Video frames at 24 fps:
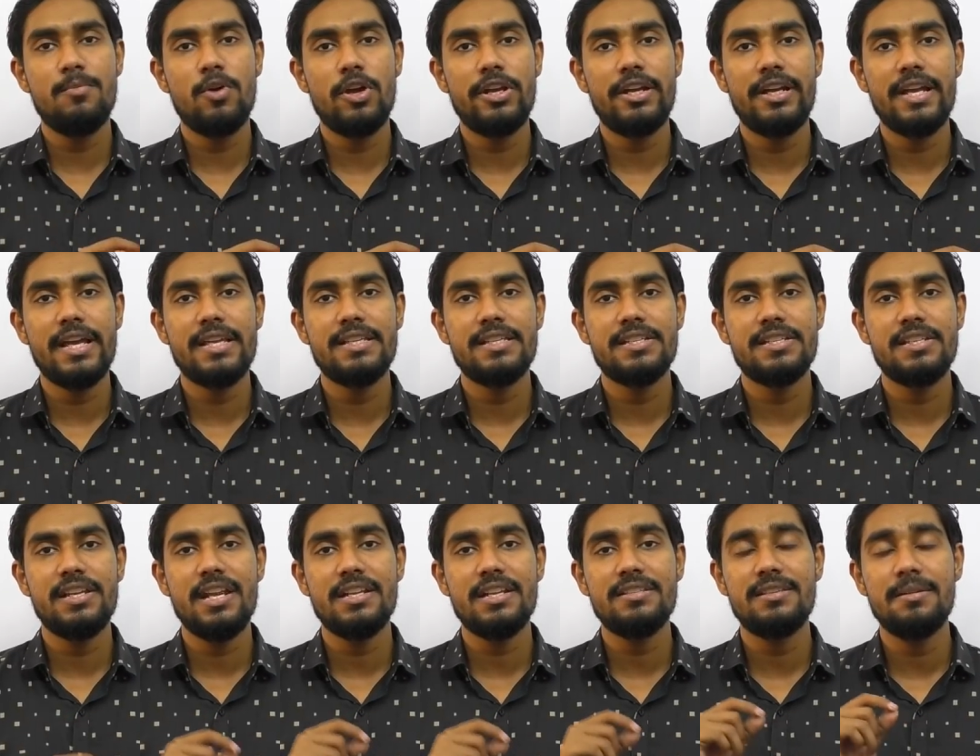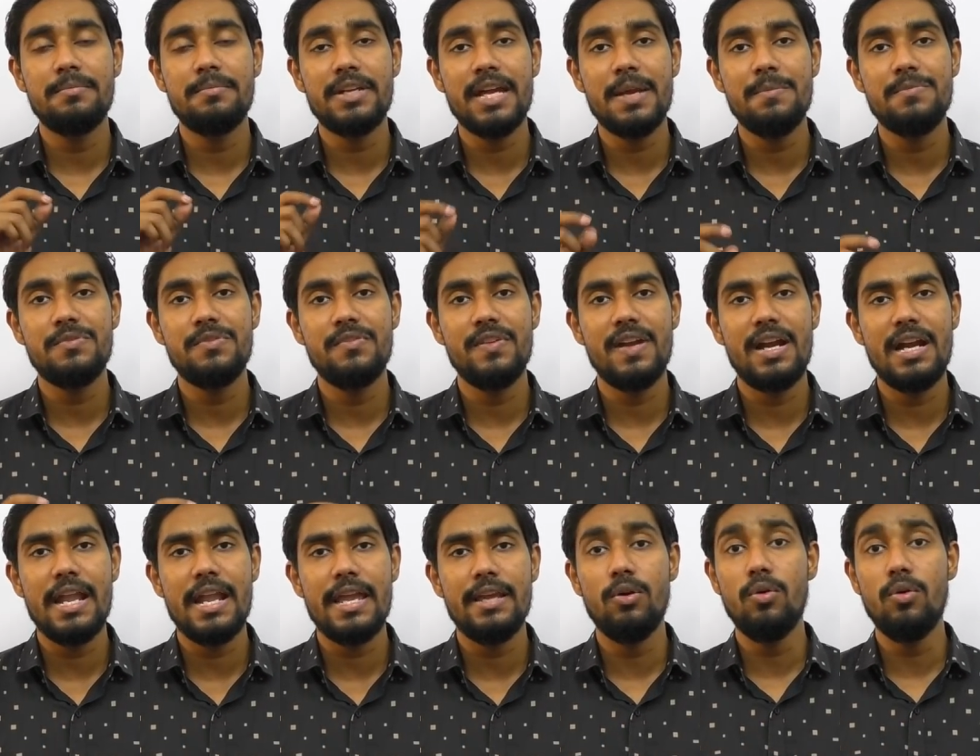demonetization, and sometimes we
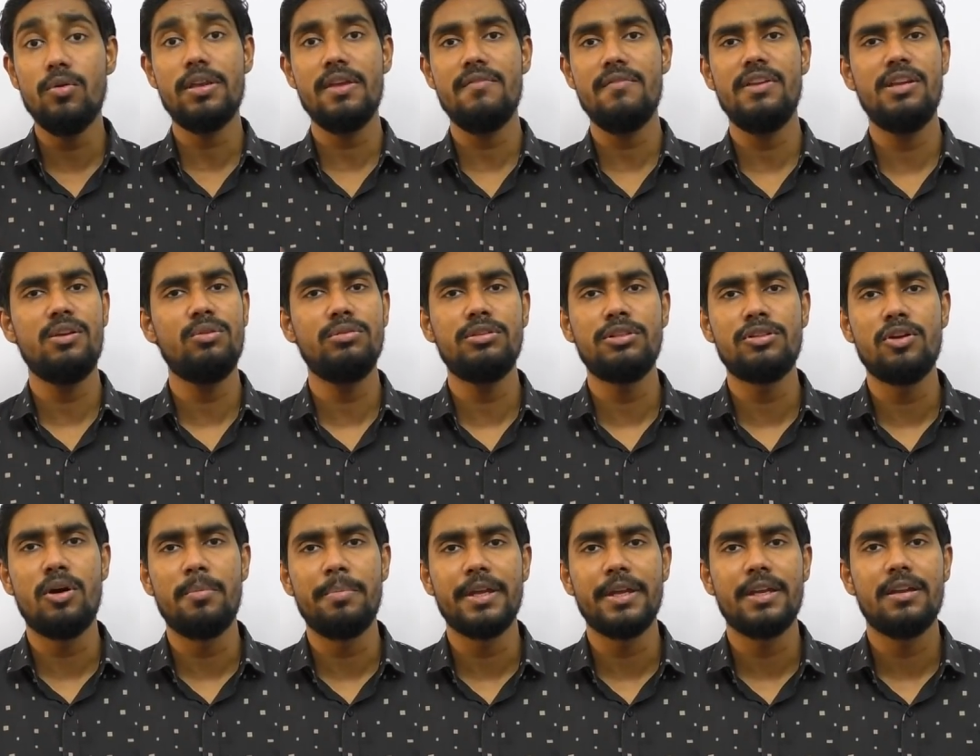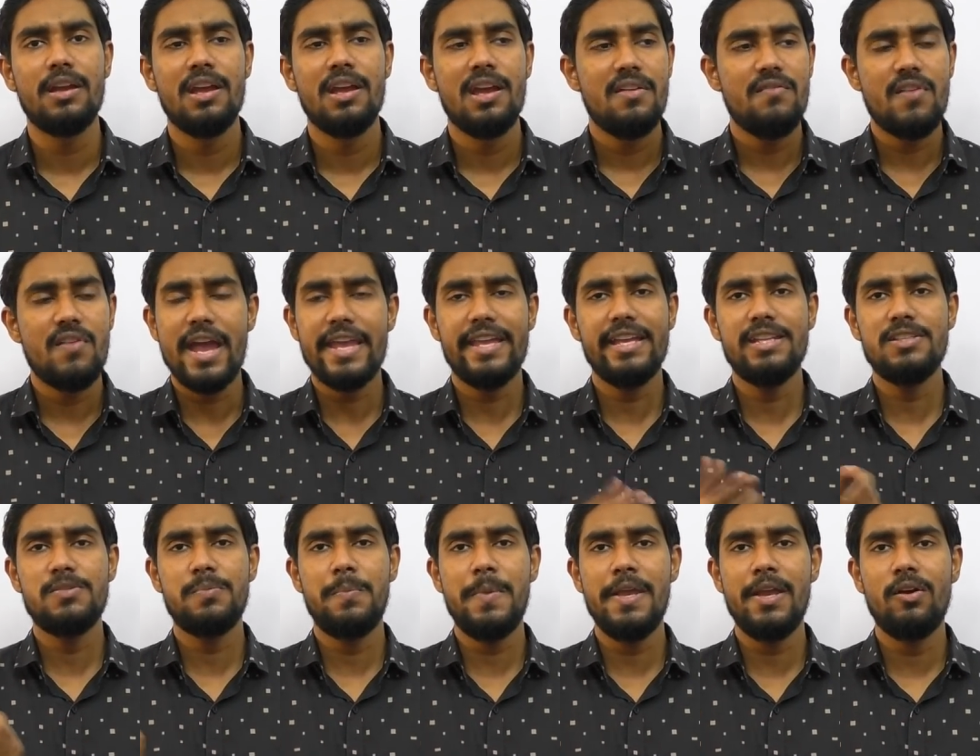are like, okay, we know the topic, I
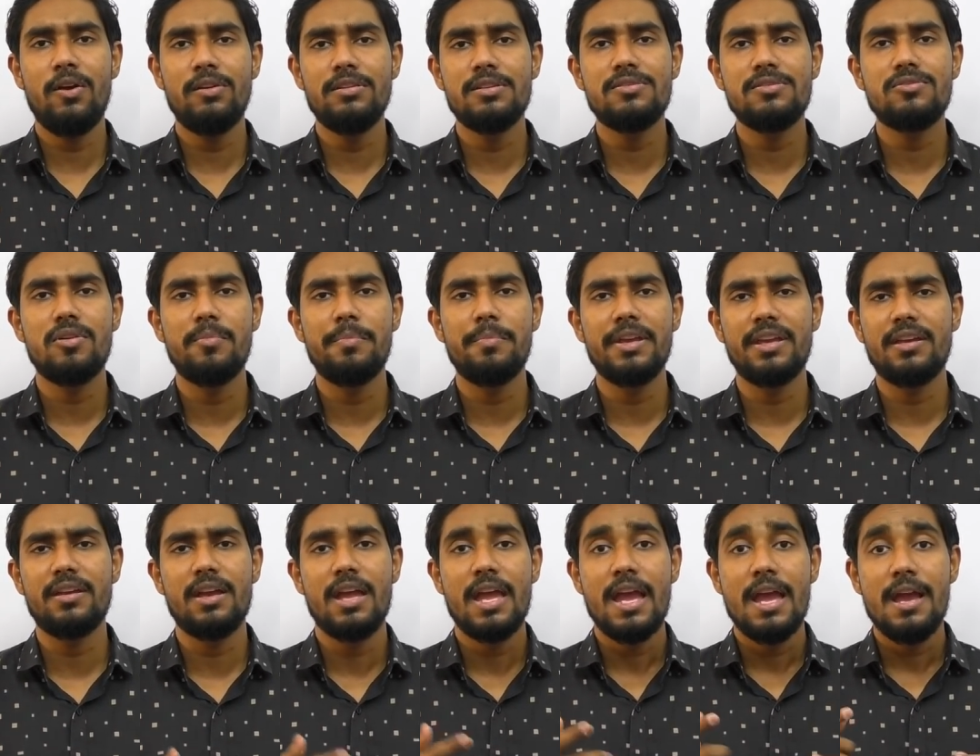can speak on this topic.